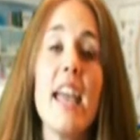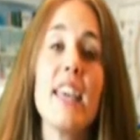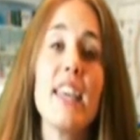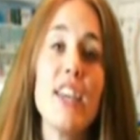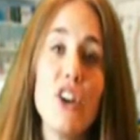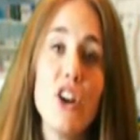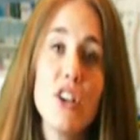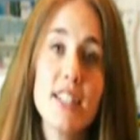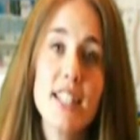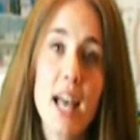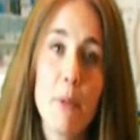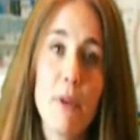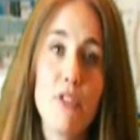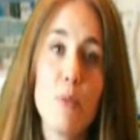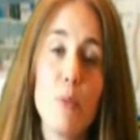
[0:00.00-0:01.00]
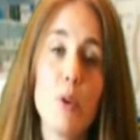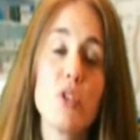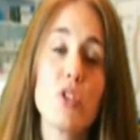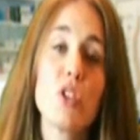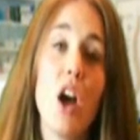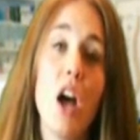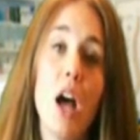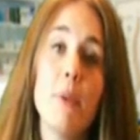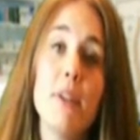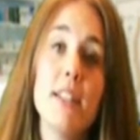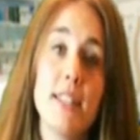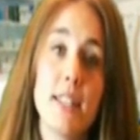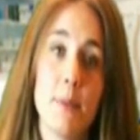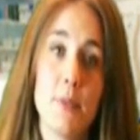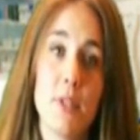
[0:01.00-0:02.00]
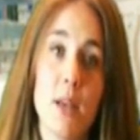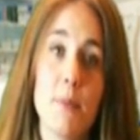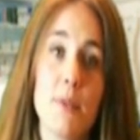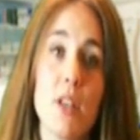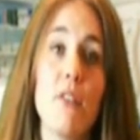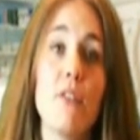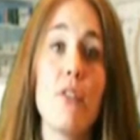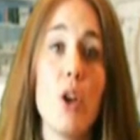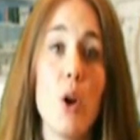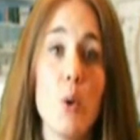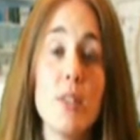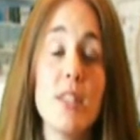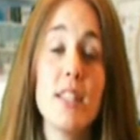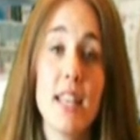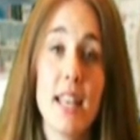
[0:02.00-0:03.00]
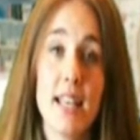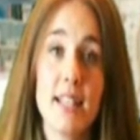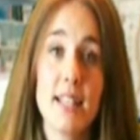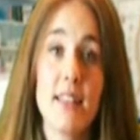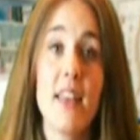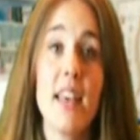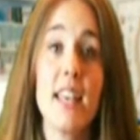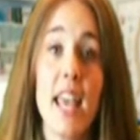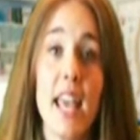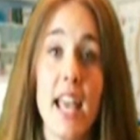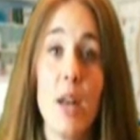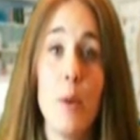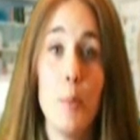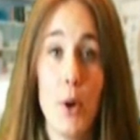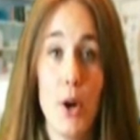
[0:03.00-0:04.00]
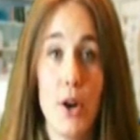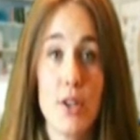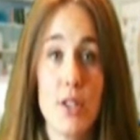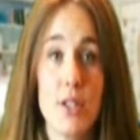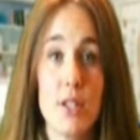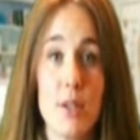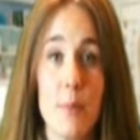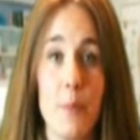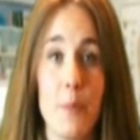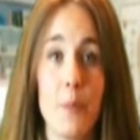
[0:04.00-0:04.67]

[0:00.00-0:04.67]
Here are some of the most common symptoms of those cysts that can burst.